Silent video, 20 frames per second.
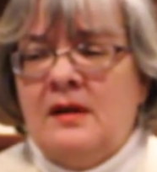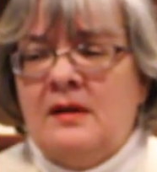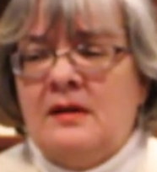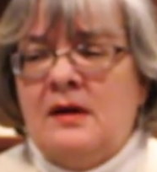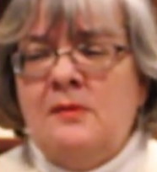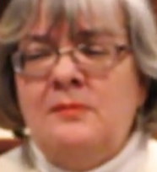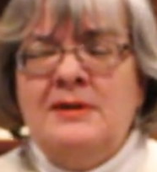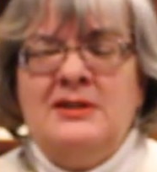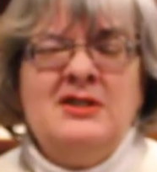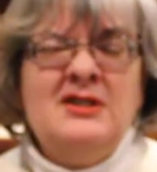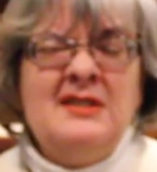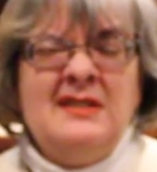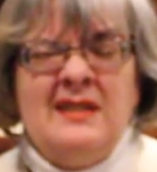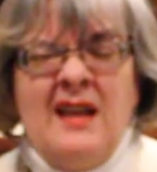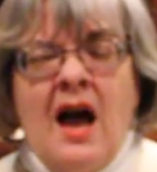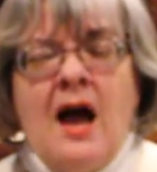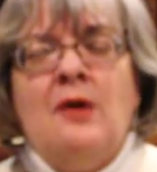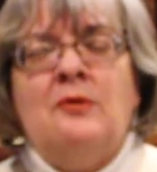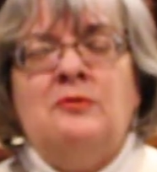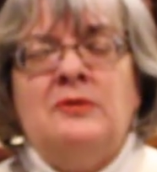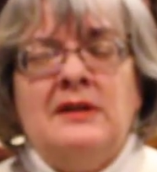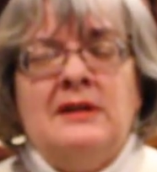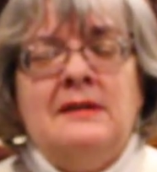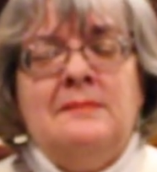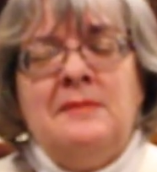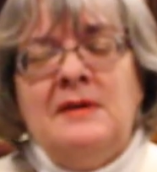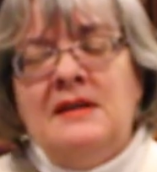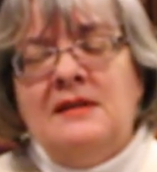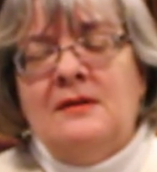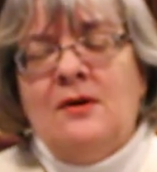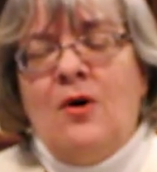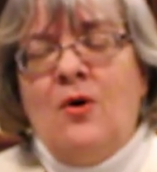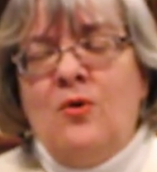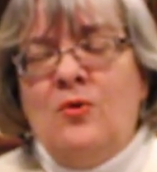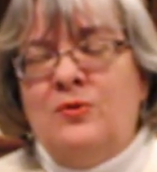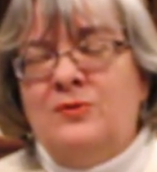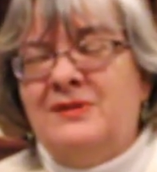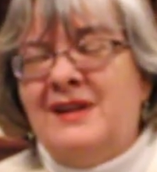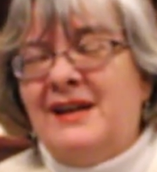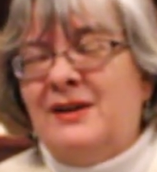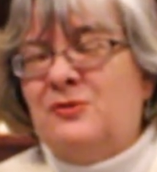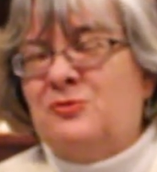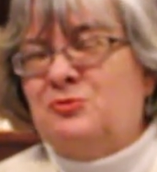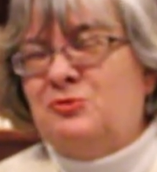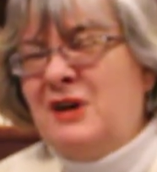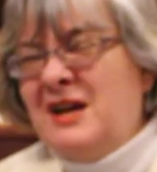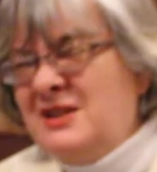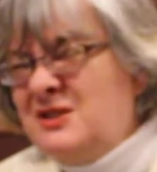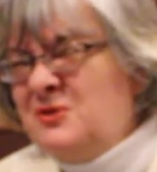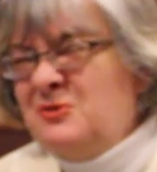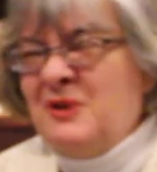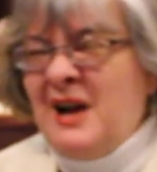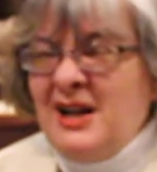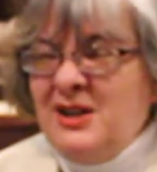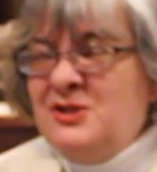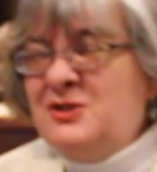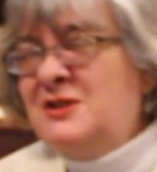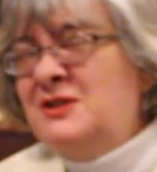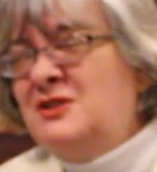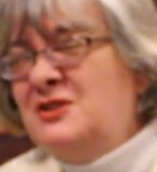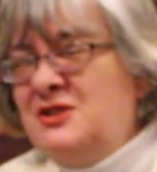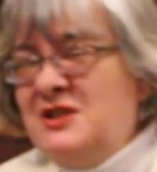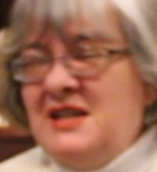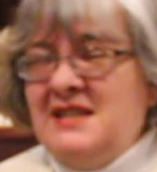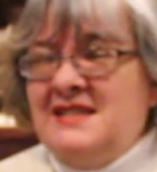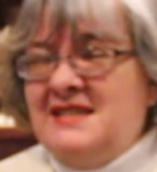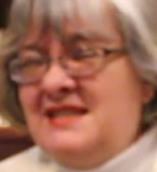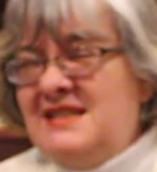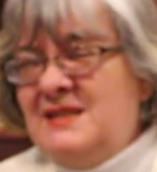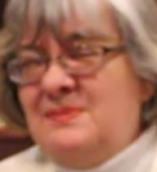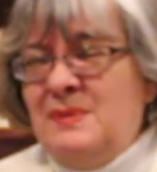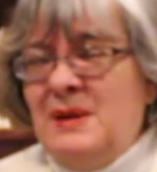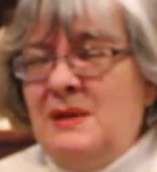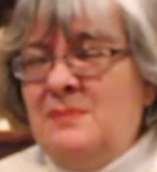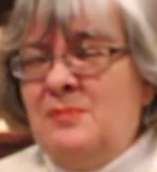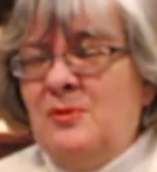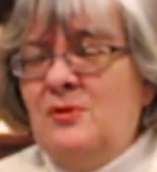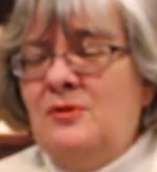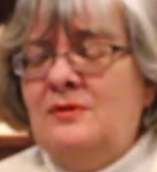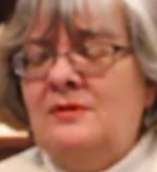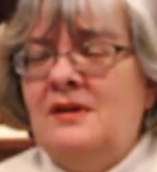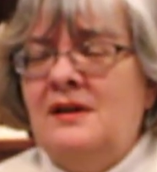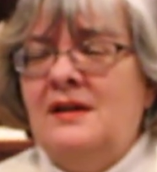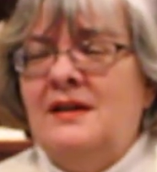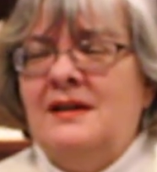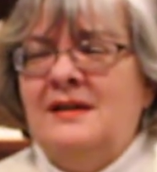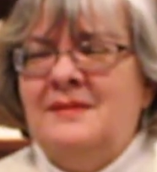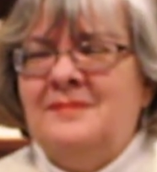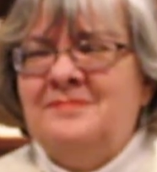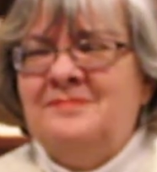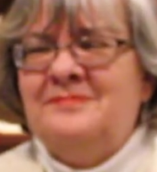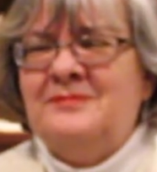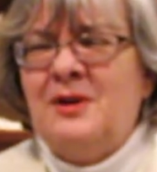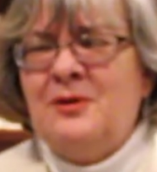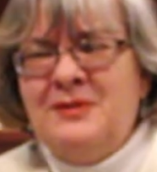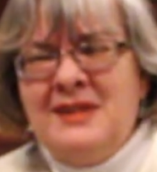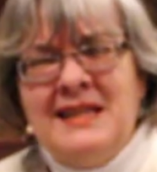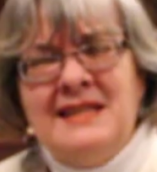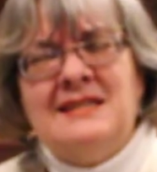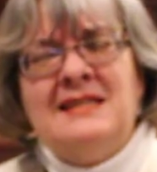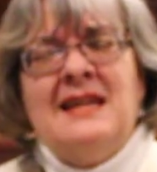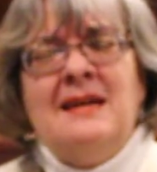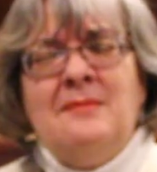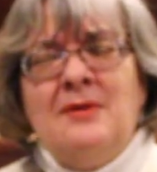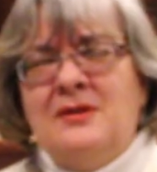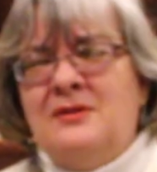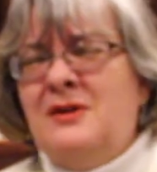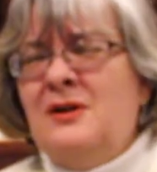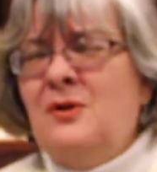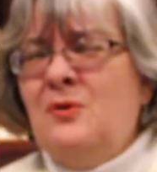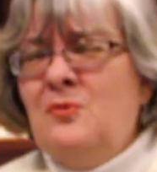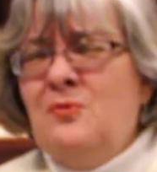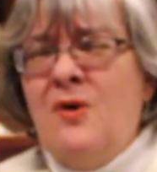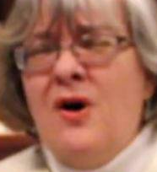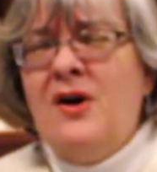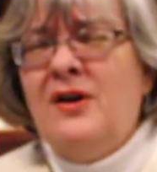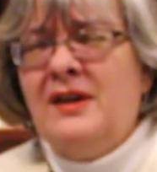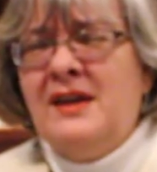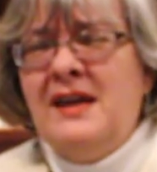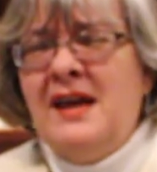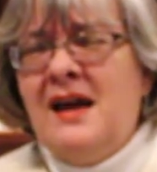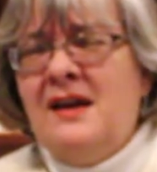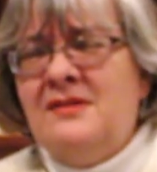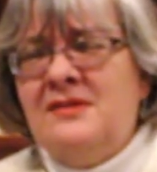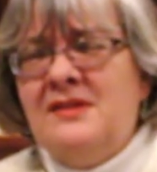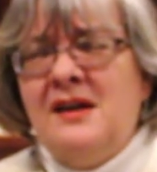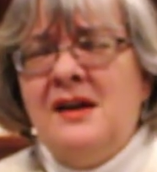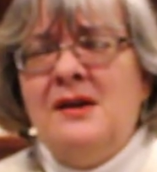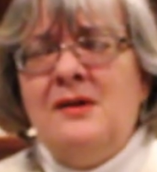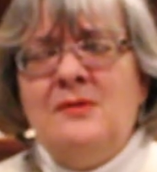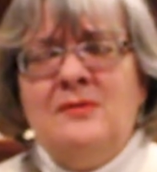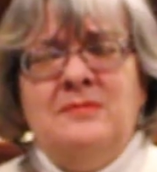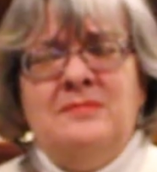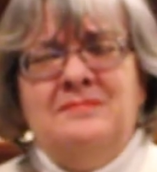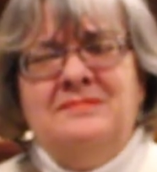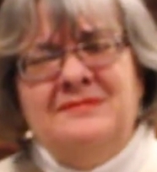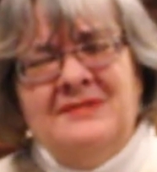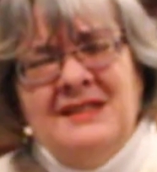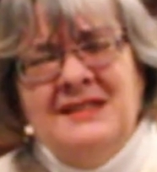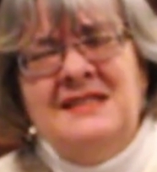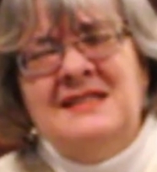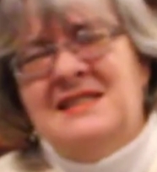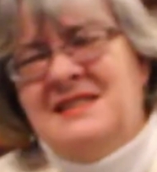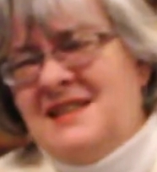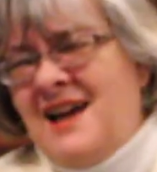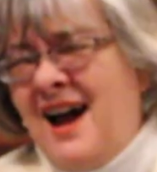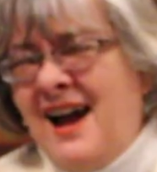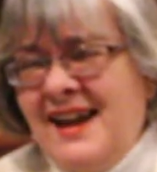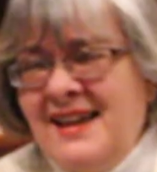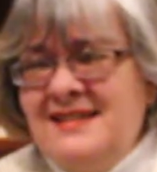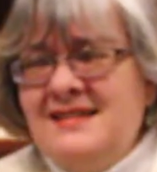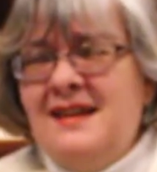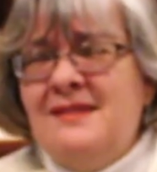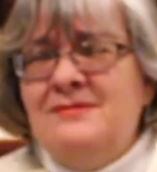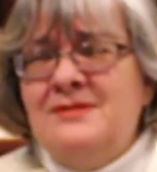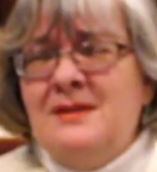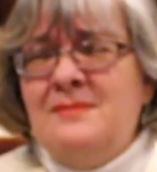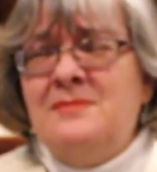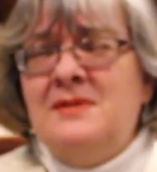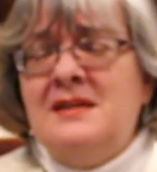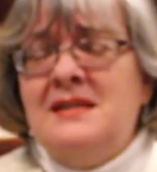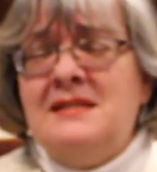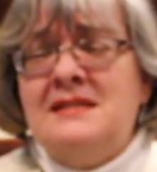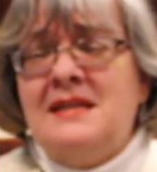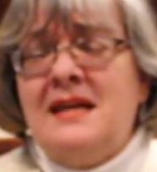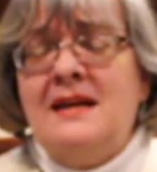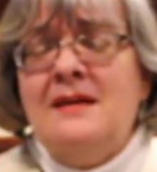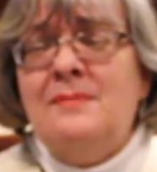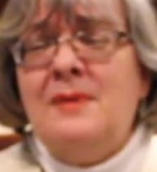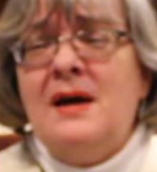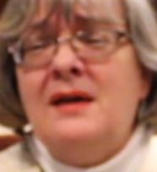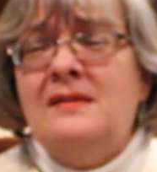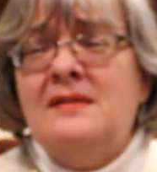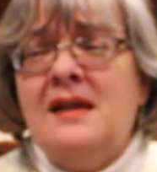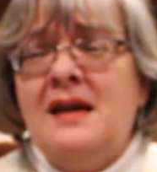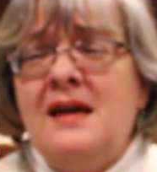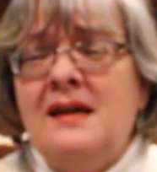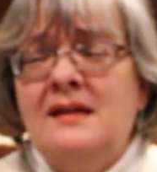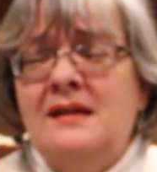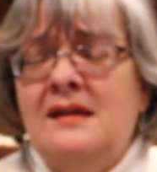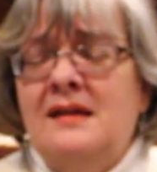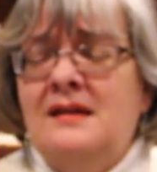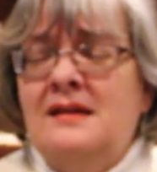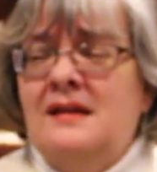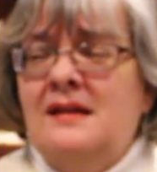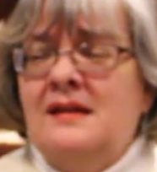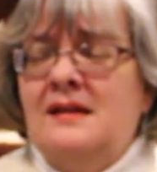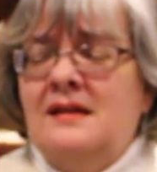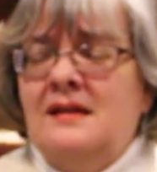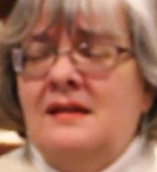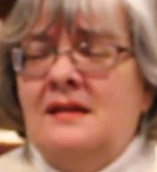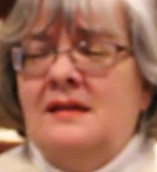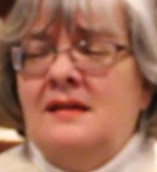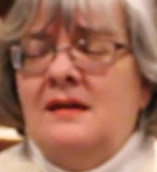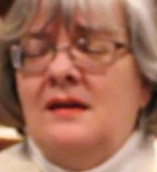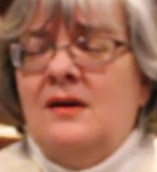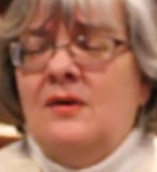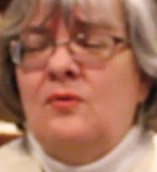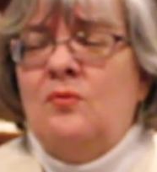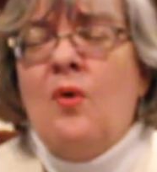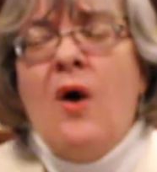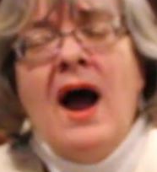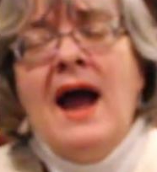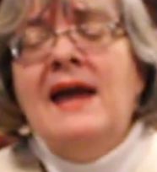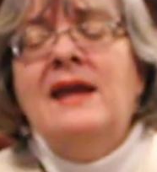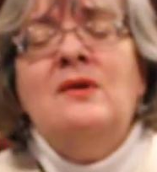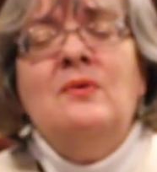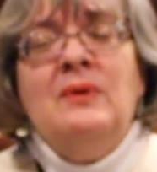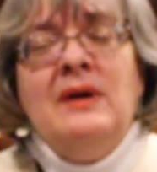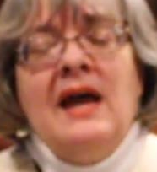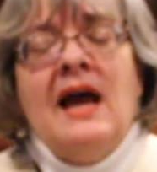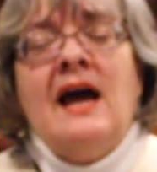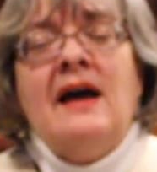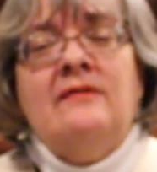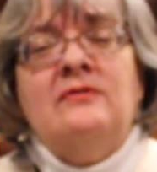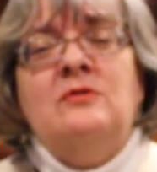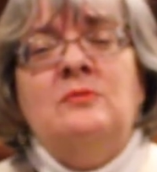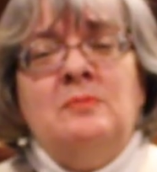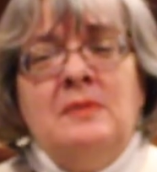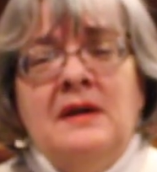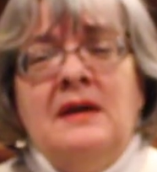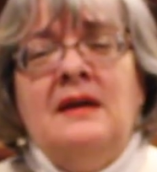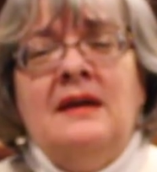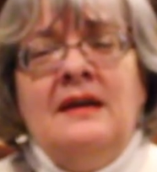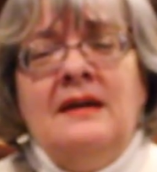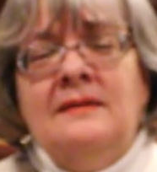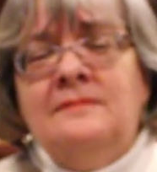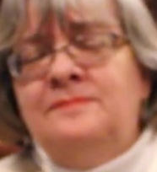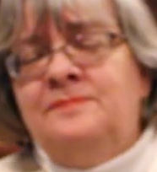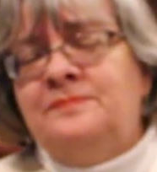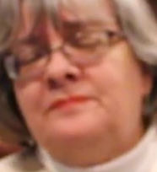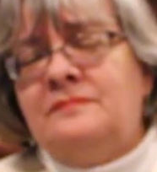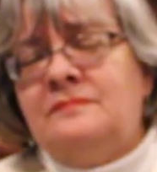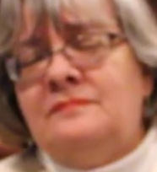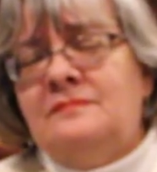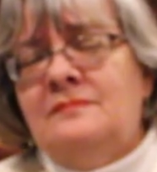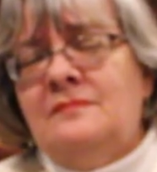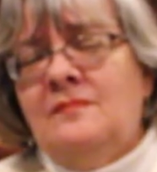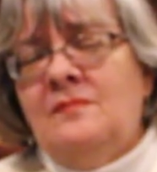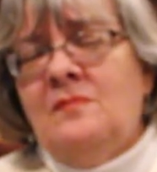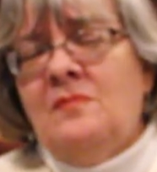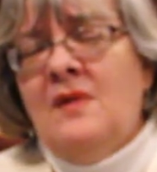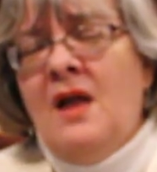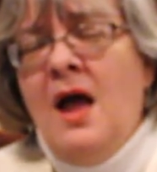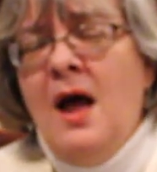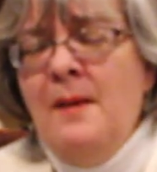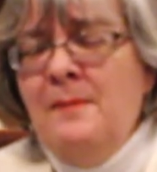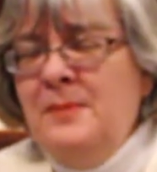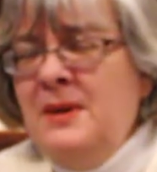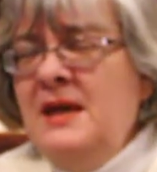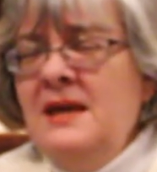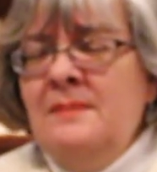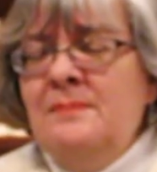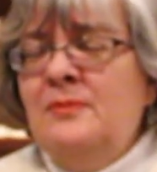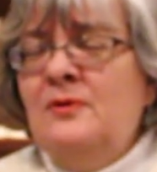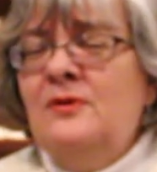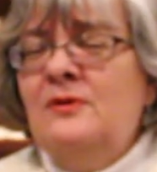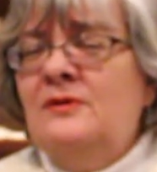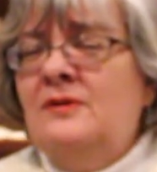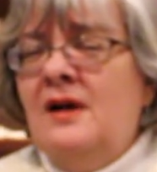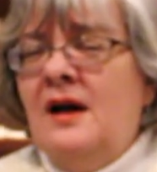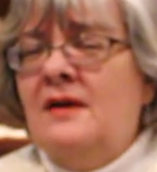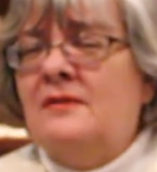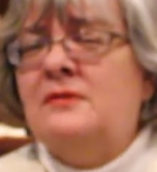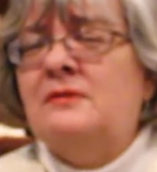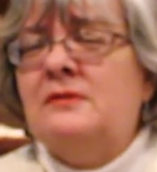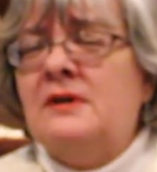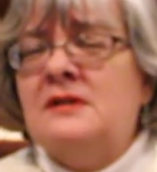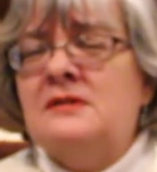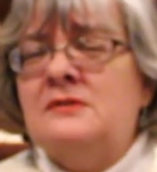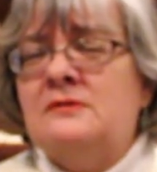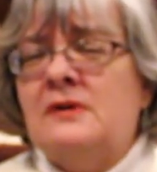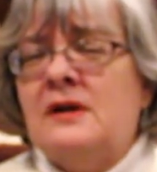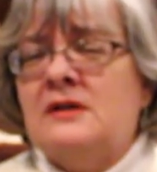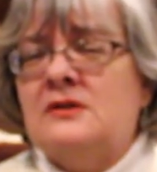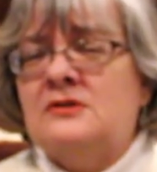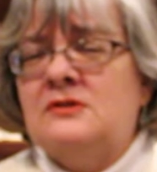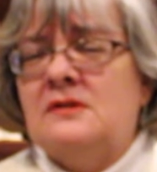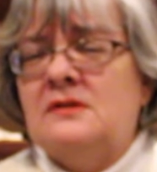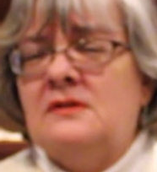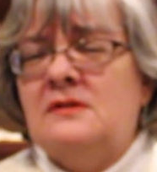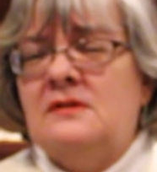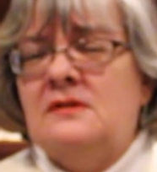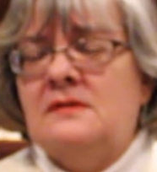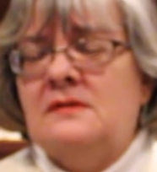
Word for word: Could we just not really be the whole like resurrection Jesus people? Don't they seem a little wonky out there? Doesn't science have something to say about that? Why do we have to be a people of the resurrection?